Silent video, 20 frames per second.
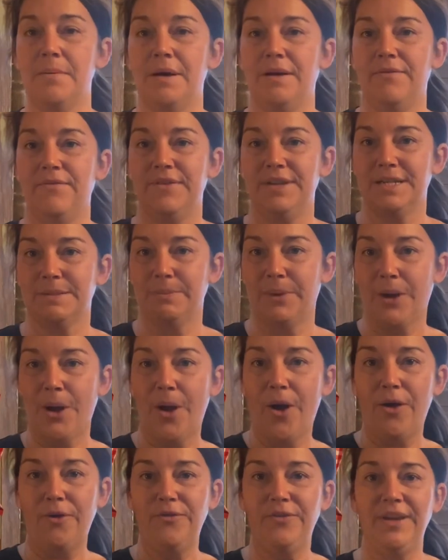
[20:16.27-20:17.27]
I fixed my
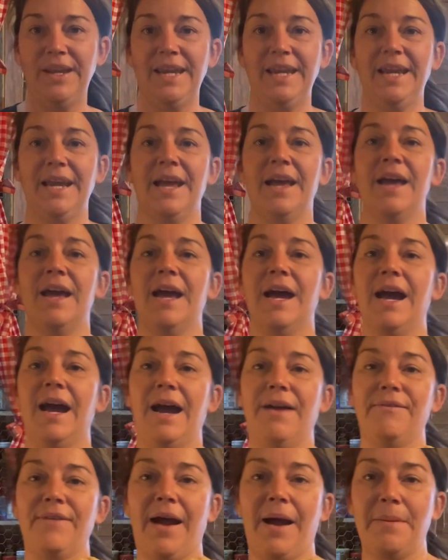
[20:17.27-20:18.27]
coffee,
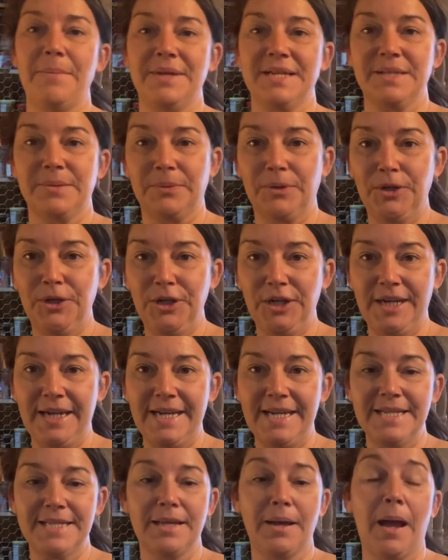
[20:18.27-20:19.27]
I've got me some
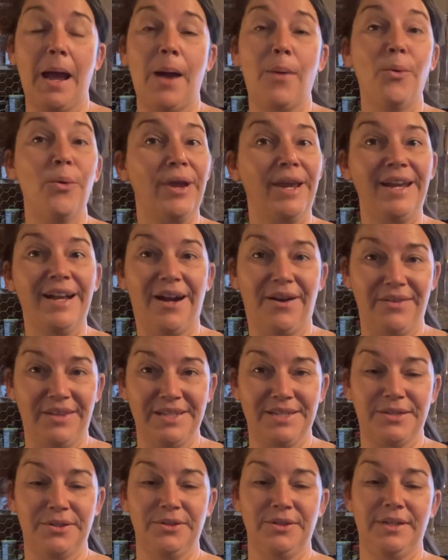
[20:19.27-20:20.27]
cookies. I won't eat all
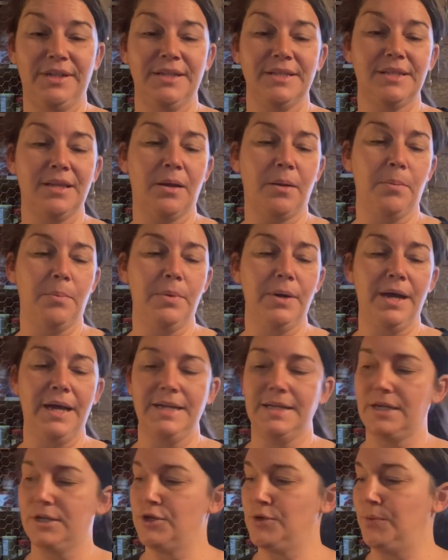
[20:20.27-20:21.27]
these cookies,
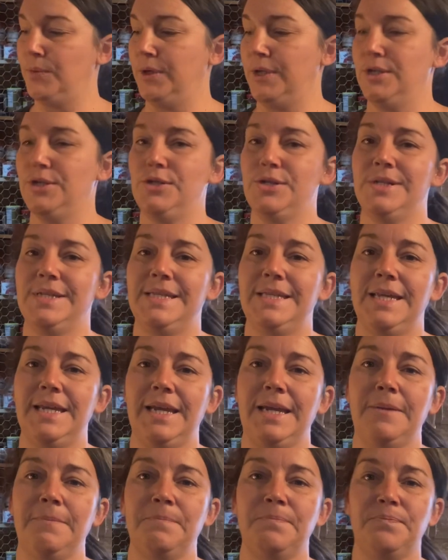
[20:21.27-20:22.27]
but I just wanted you to see.